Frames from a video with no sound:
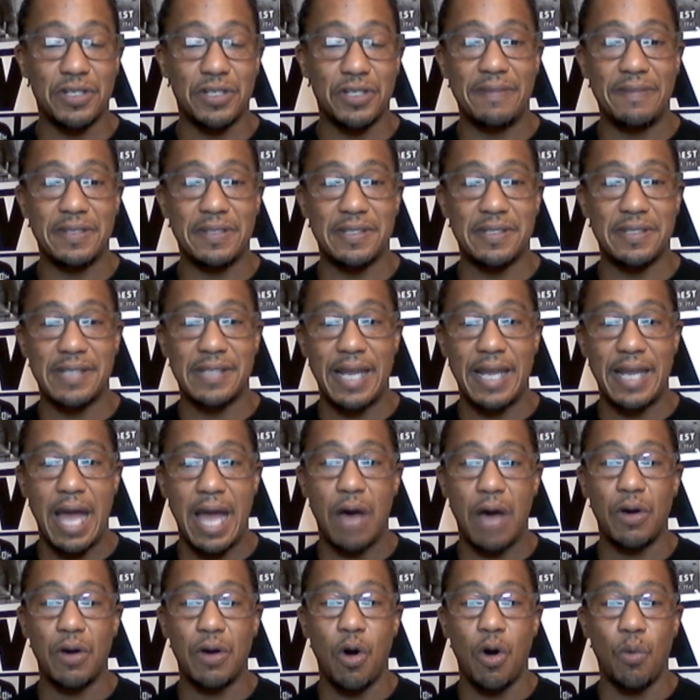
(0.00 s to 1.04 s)
to set out
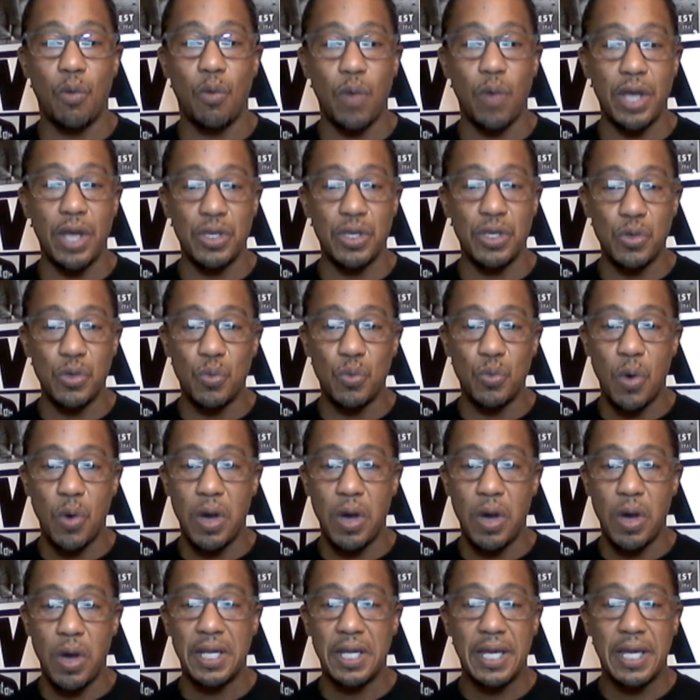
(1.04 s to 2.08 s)
on what you want
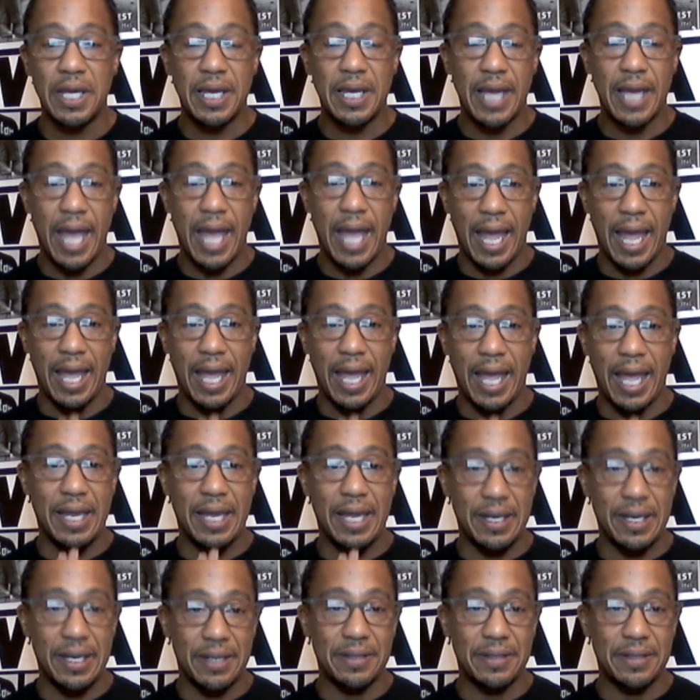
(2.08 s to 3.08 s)
and